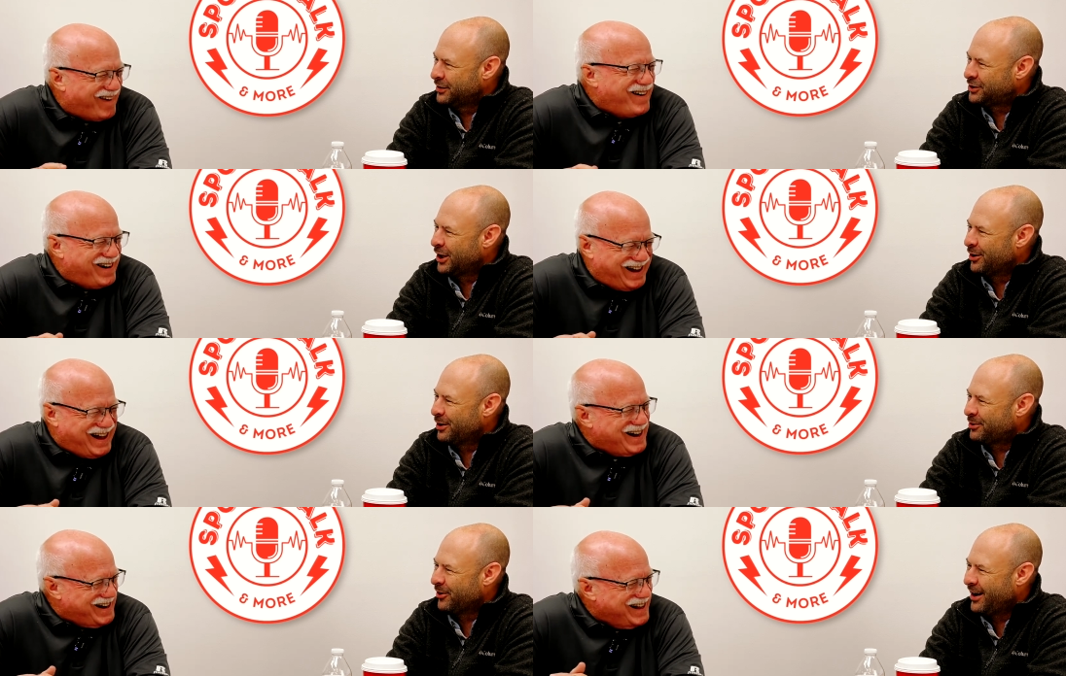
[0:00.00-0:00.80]
Speaker 1: showing up
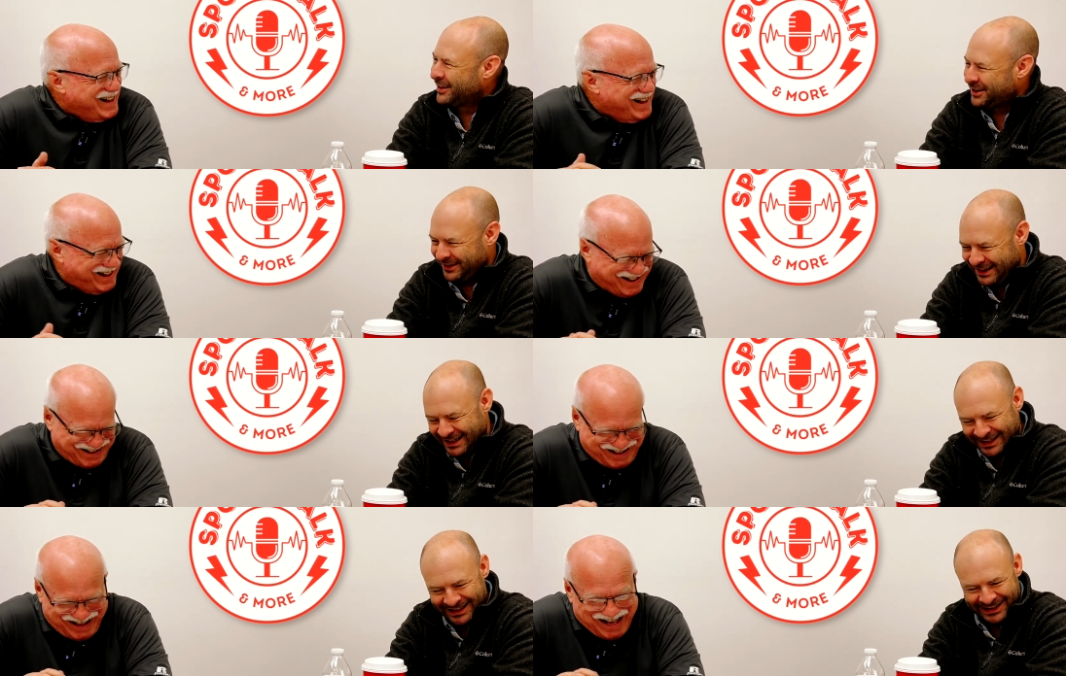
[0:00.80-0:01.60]
to watch
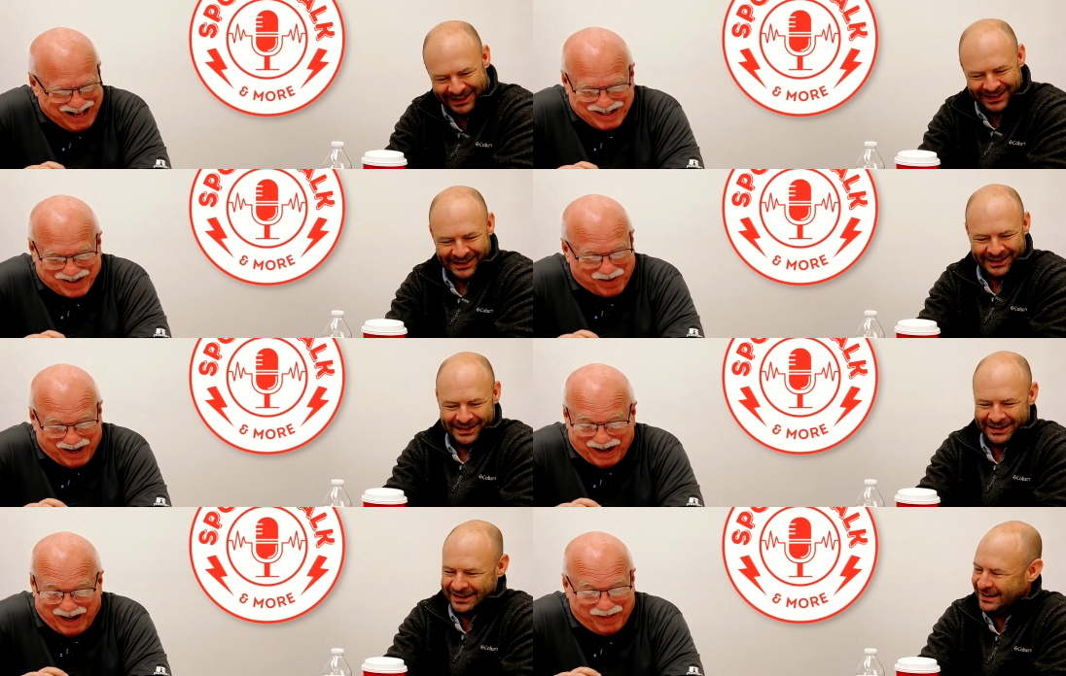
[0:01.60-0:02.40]
Yeah.
Speaker 2: So
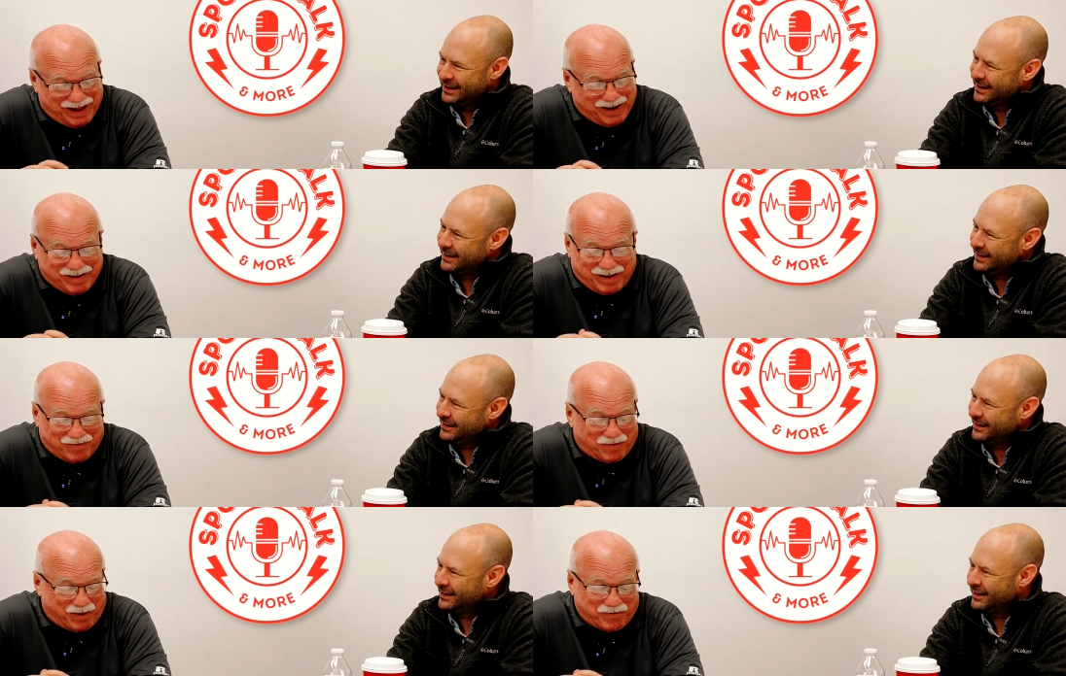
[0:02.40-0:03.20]
yeah, and then
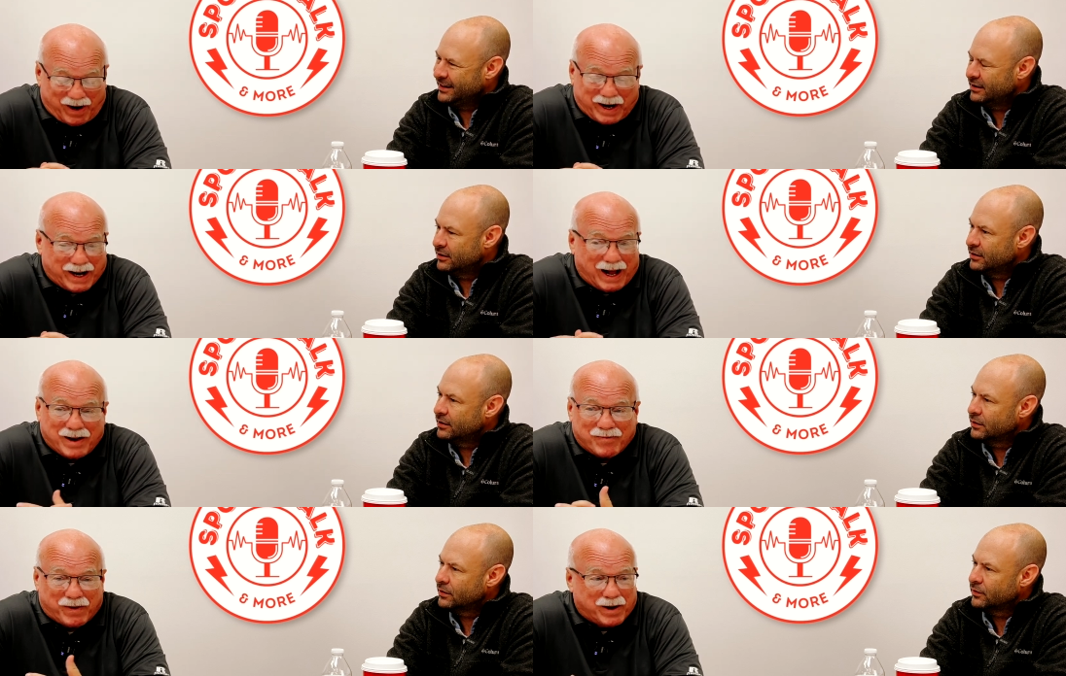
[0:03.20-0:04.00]
fr- Friday night
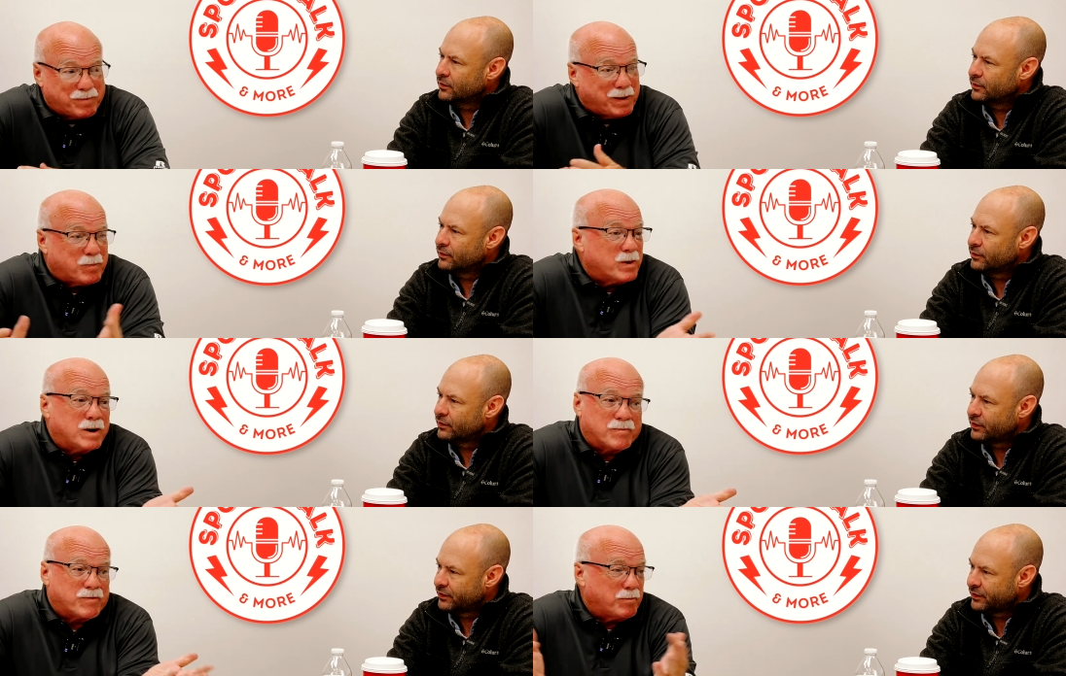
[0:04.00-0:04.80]
in Ferriday, people would
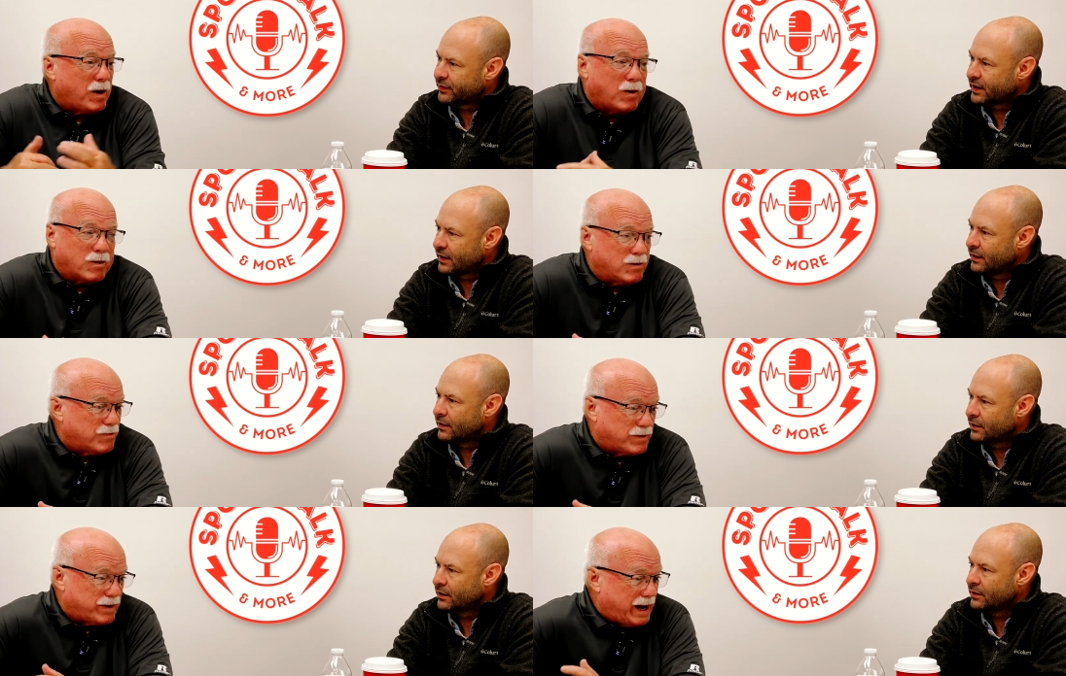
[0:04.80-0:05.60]
come from all
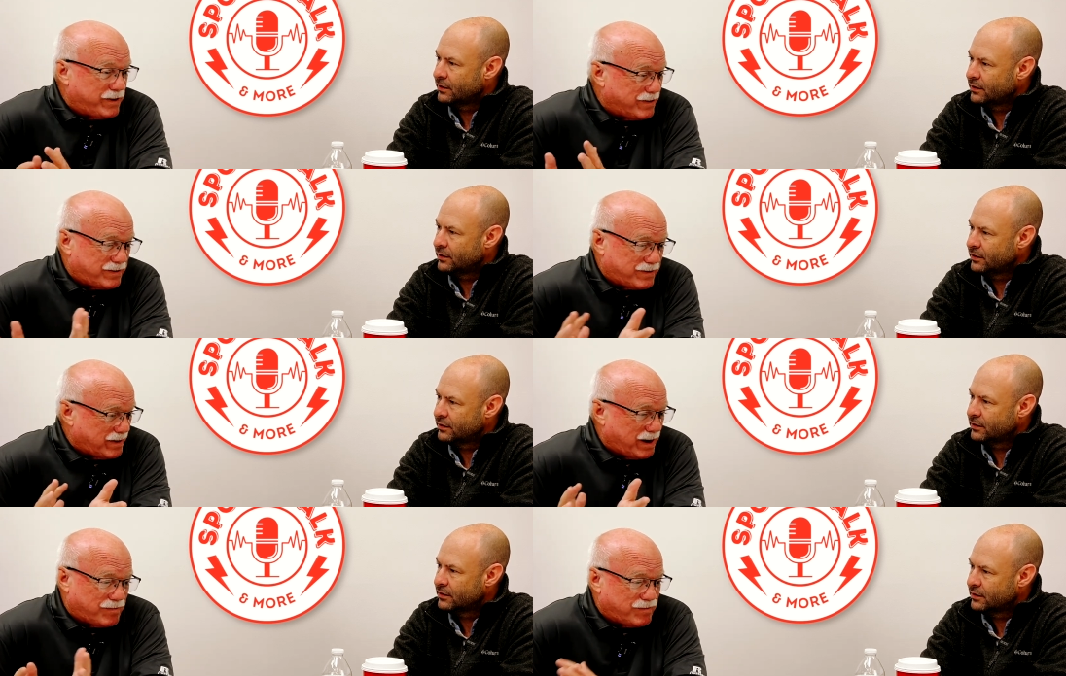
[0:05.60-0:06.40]
over Natchez
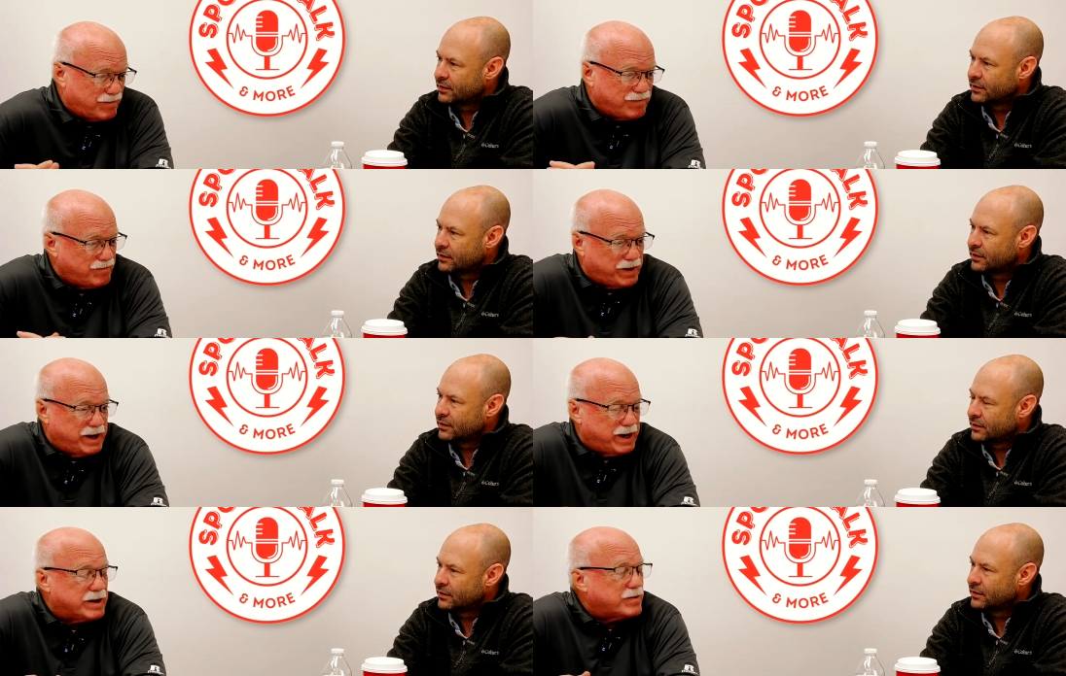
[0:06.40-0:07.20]
and
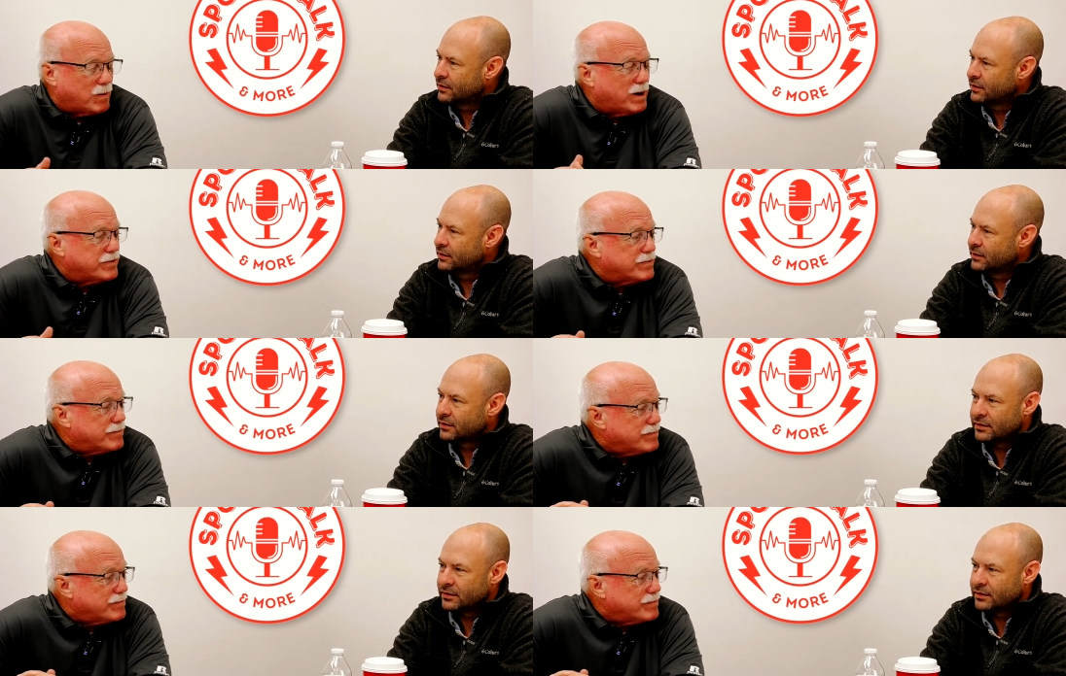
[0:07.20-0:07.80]
Vidalia to watch them.